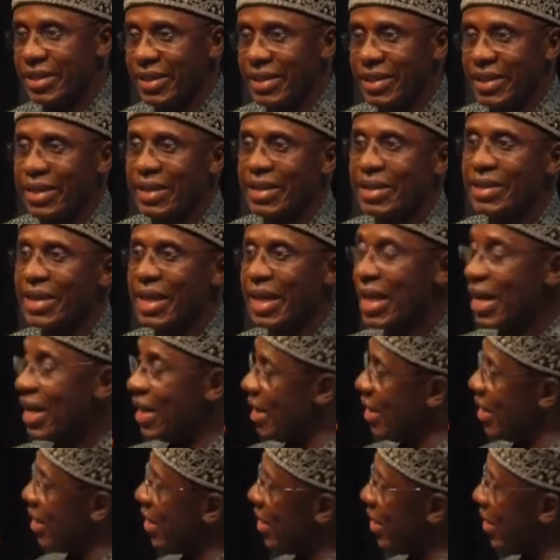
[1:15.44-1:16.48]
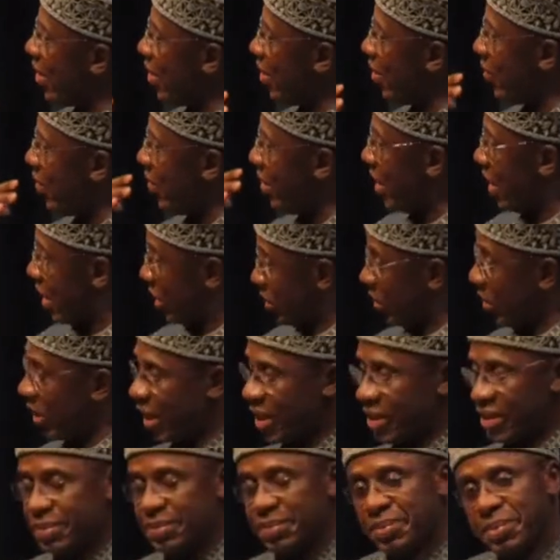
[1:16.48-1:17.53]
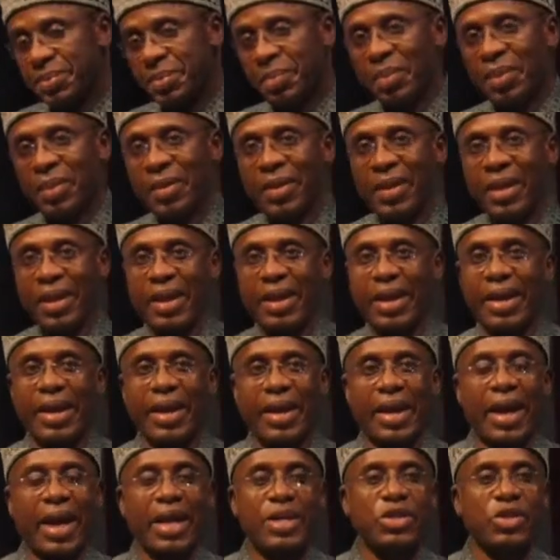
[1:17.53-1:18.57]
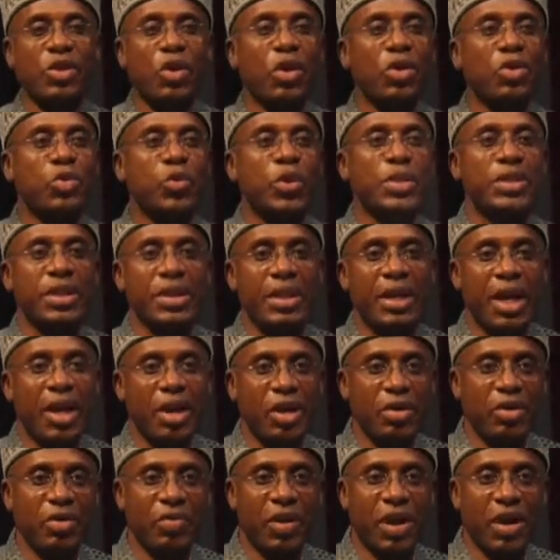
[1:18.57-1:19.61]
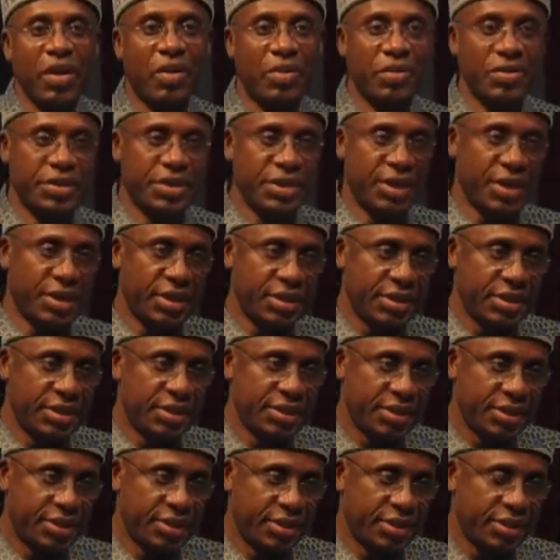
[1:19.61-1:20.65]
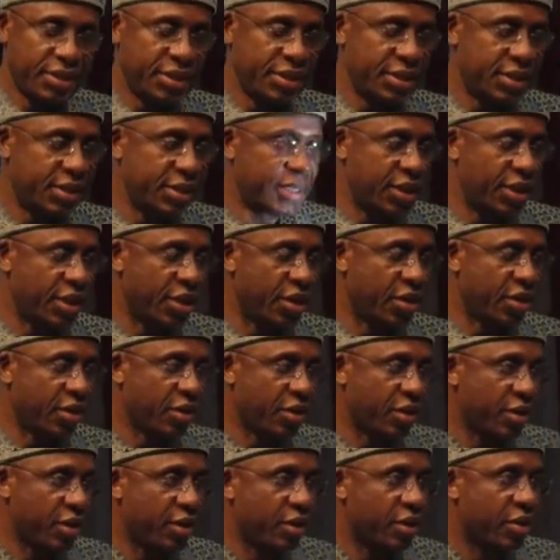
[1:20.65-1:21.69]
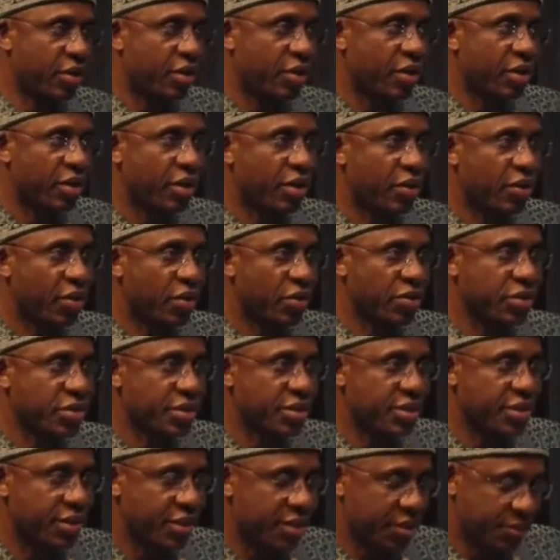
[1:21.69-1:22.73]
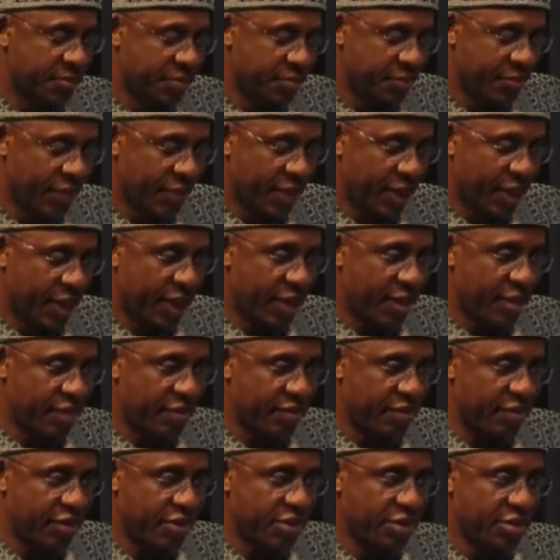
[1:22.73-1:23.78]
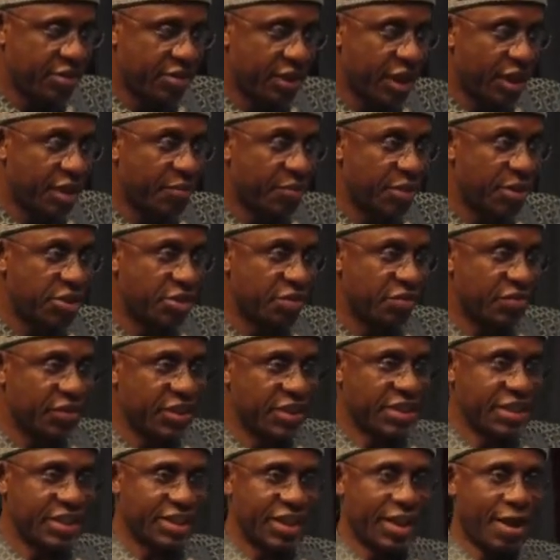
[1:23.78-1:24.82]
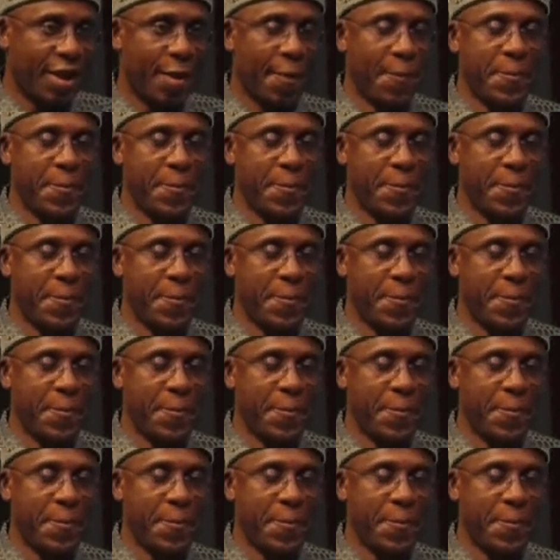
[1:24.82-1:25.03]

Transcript: the tyranny of the lecturers. I scored 29 over 100 in a course at the Bayes University.